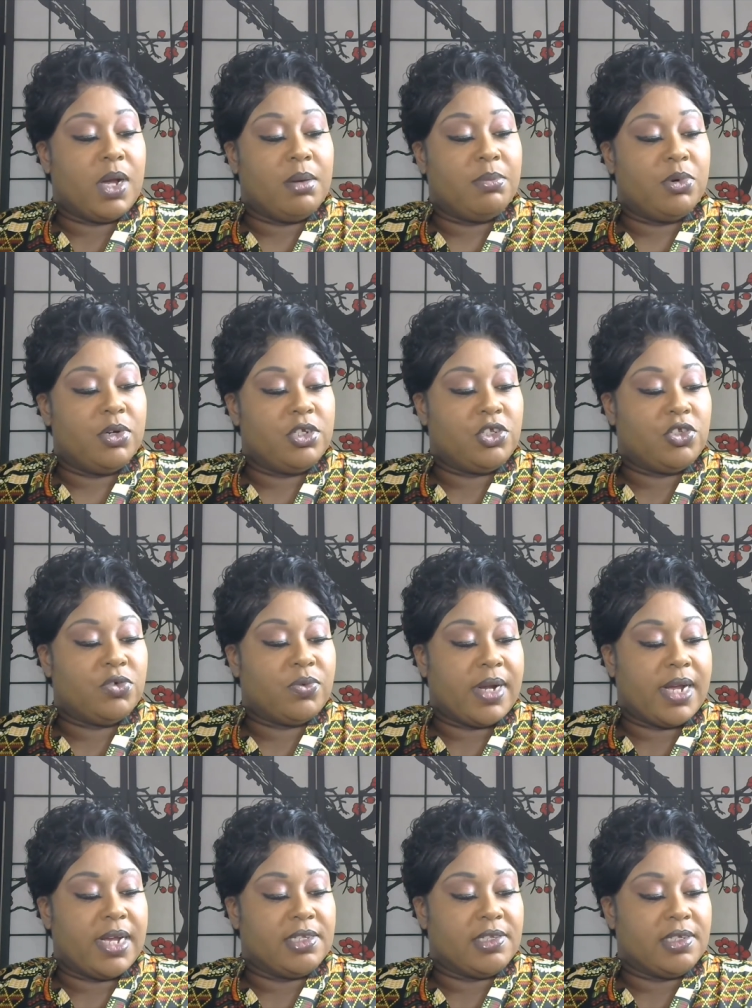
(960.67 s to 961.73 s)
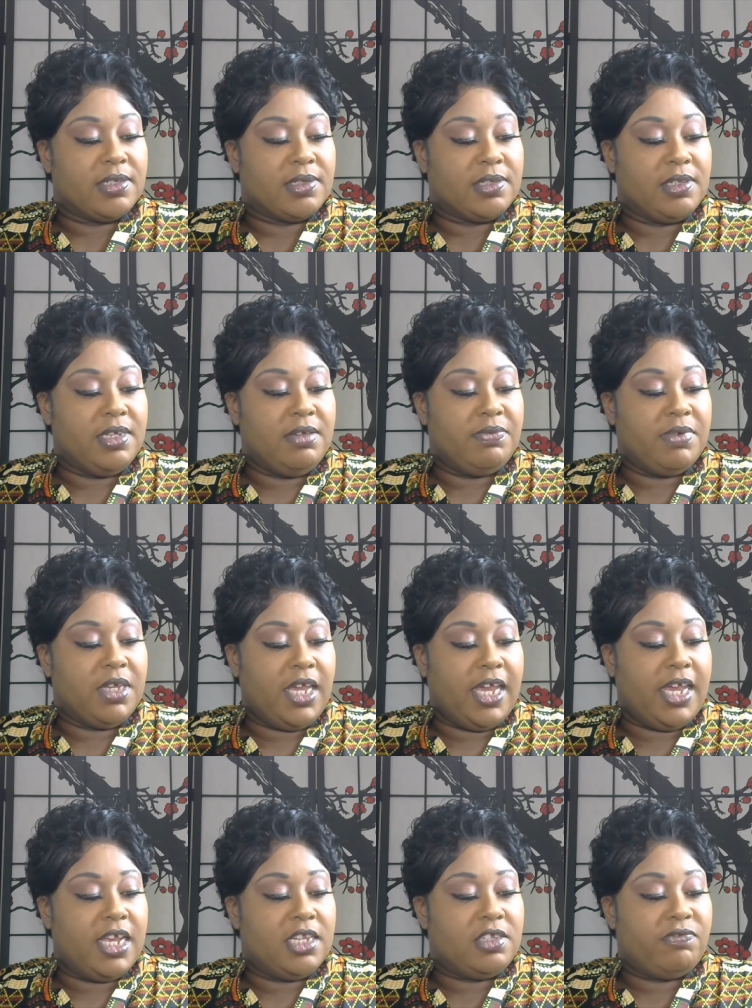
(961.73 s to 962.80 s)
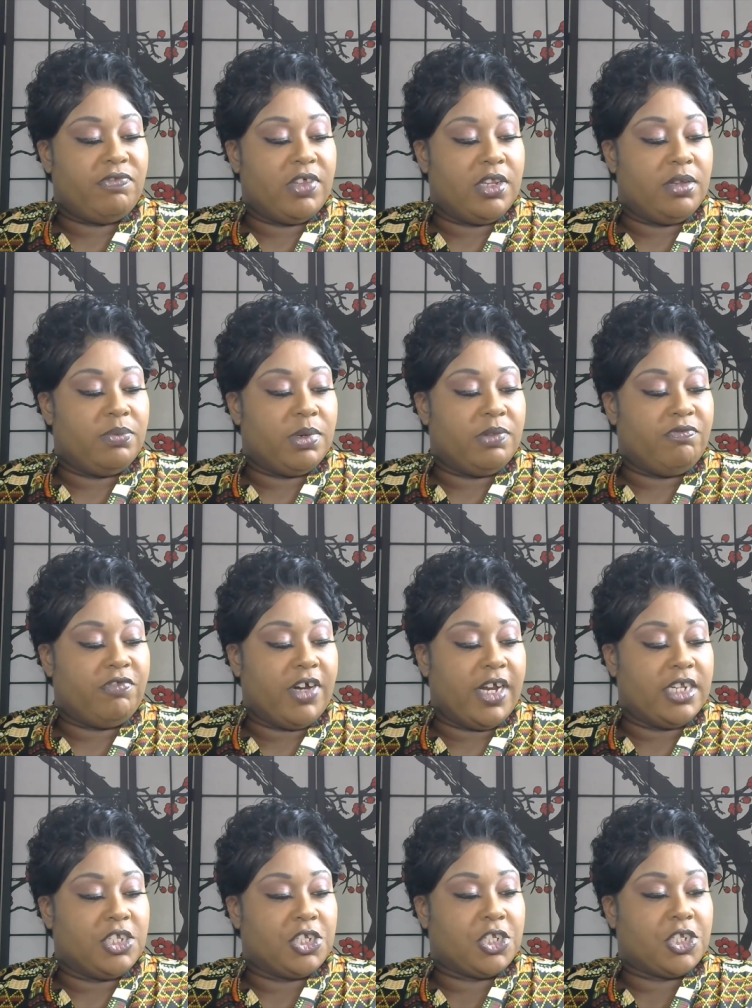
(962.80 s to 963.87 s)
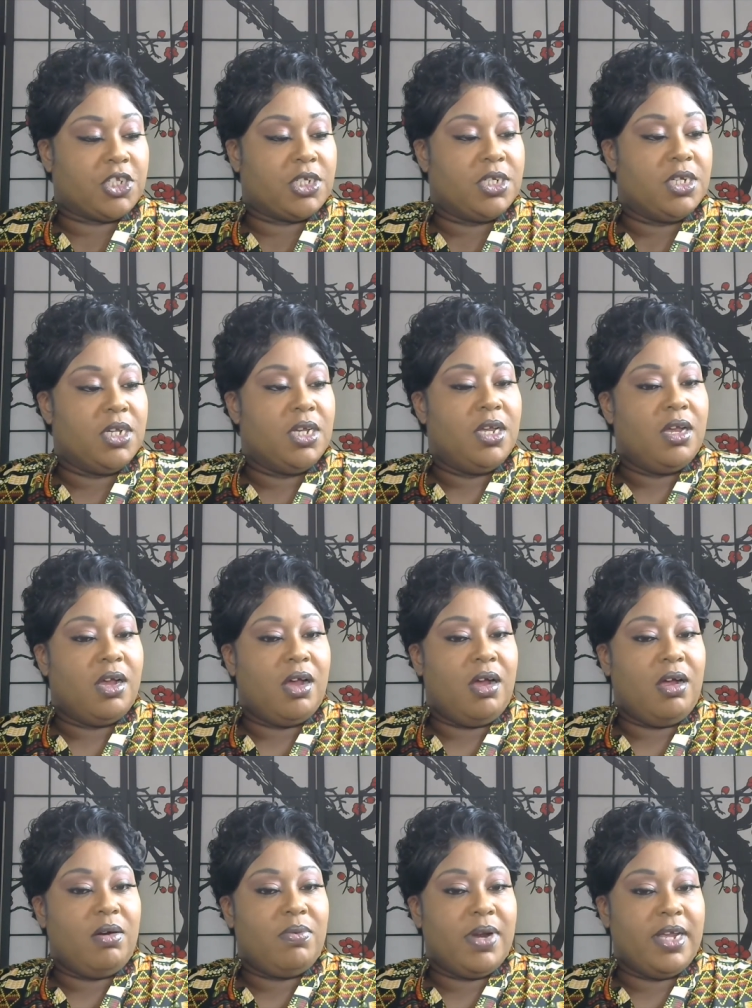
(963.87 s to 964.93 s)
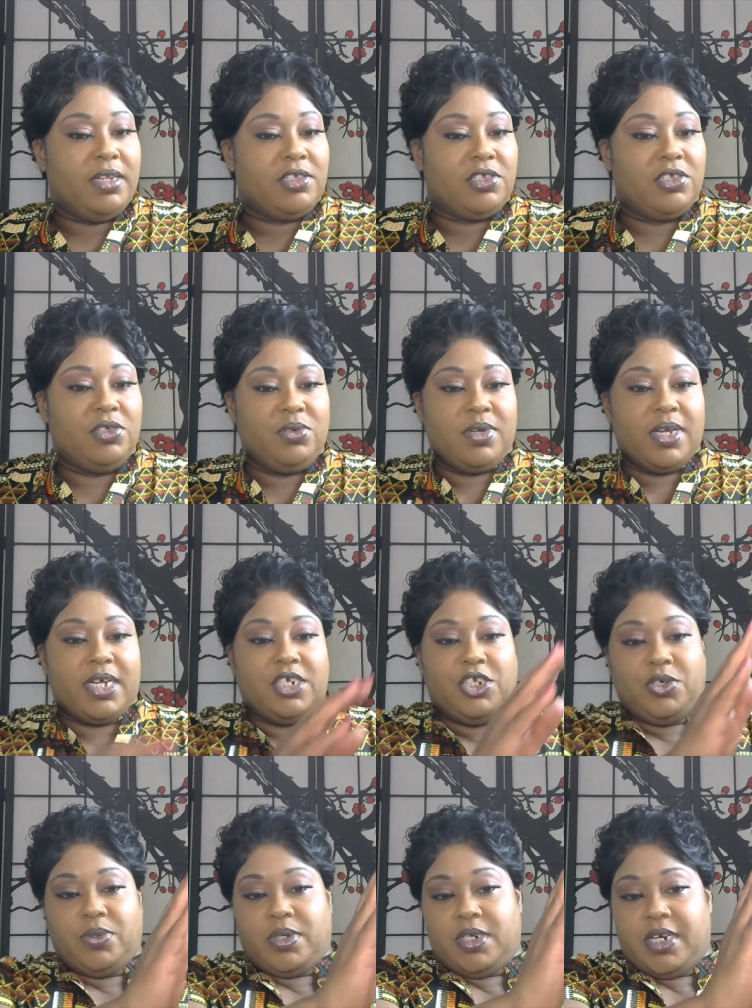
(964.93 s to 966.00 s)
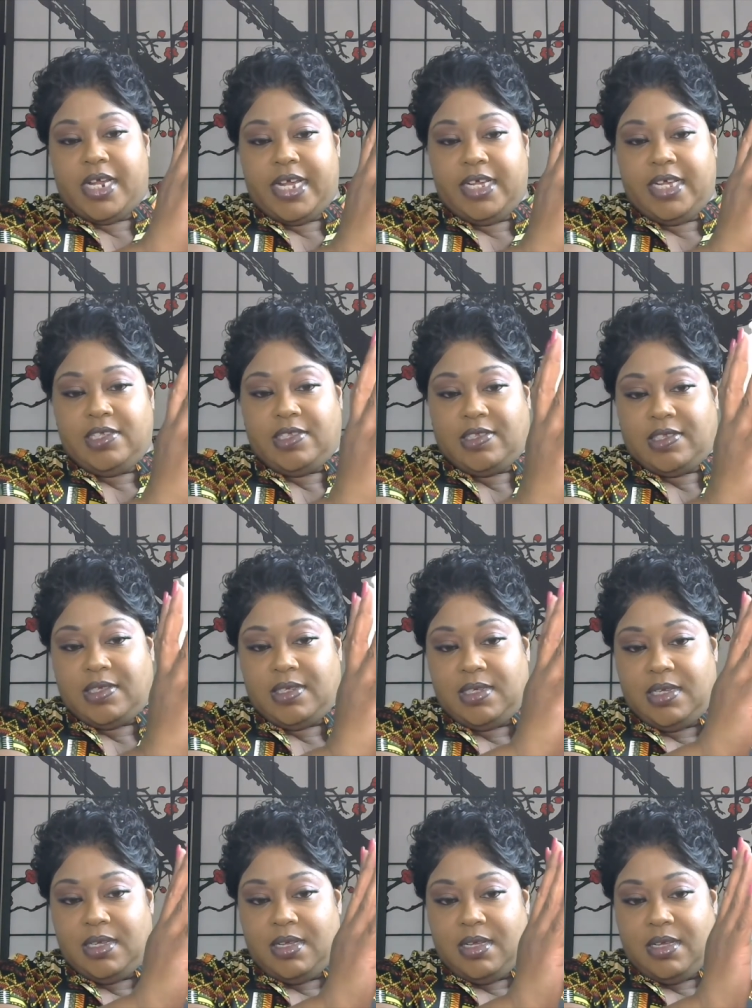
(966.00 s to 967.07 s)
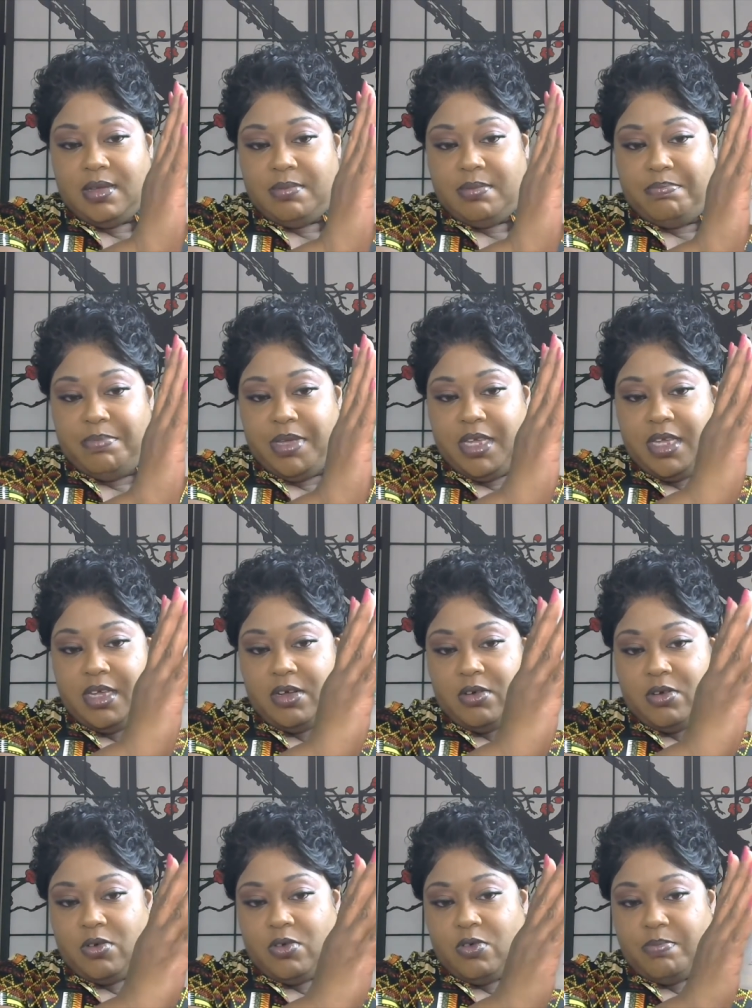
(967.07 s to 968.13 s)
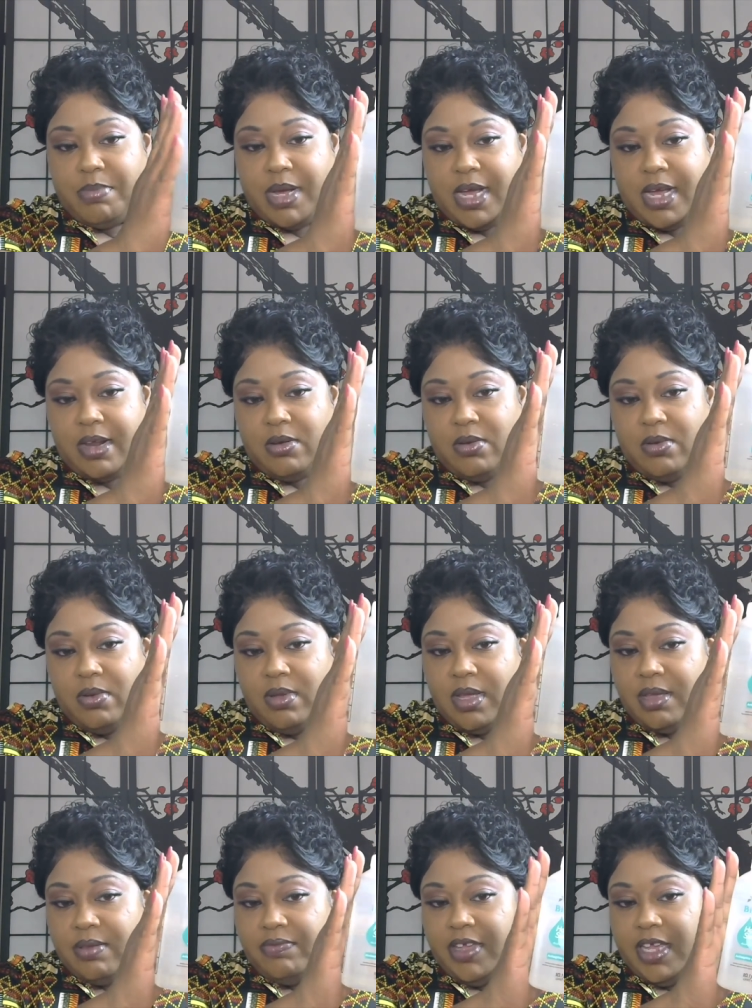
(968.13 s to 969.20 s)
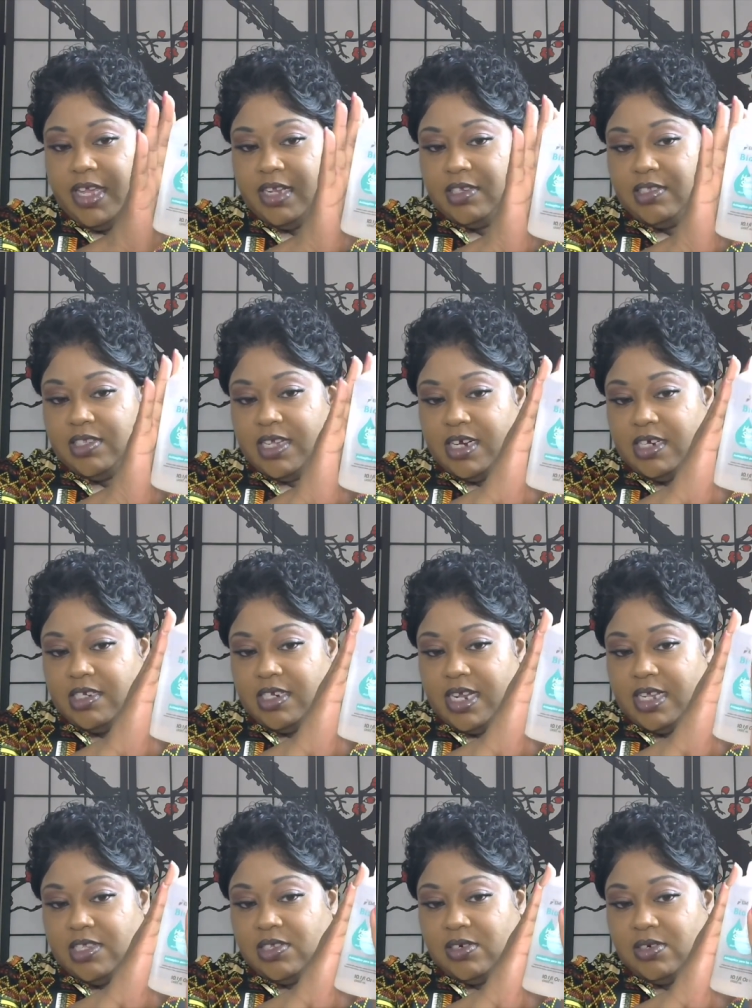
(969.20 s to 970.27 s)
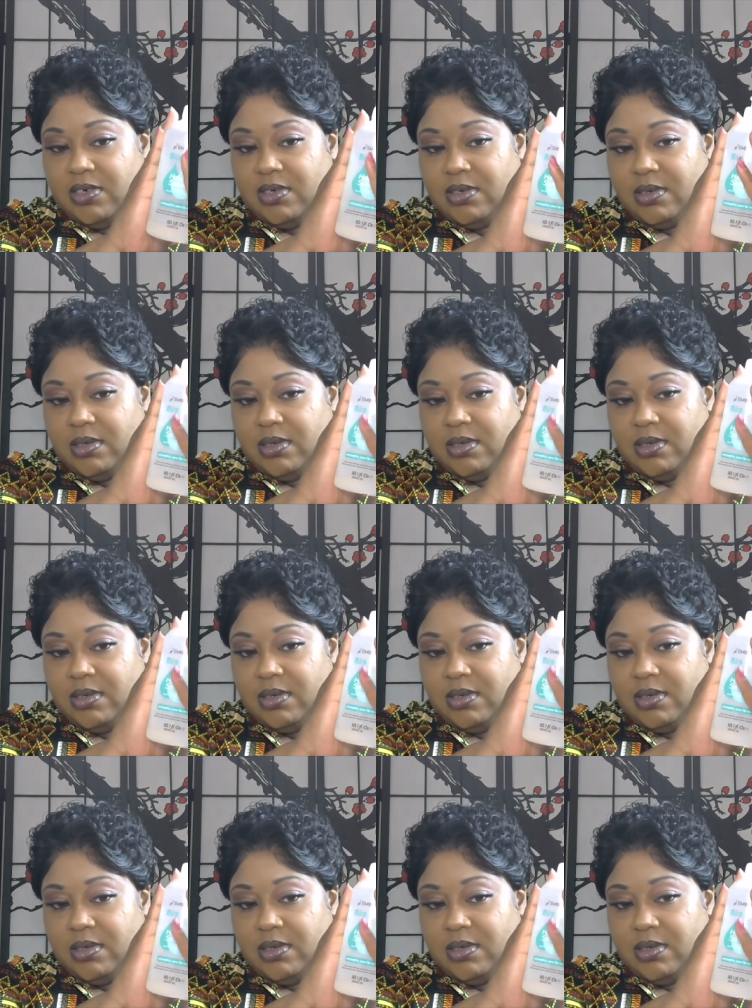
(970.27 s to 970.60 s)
while moisturizing, leaving hands feeling refreshed. All right, so you got you a nice big old bottle of hand sanitizer.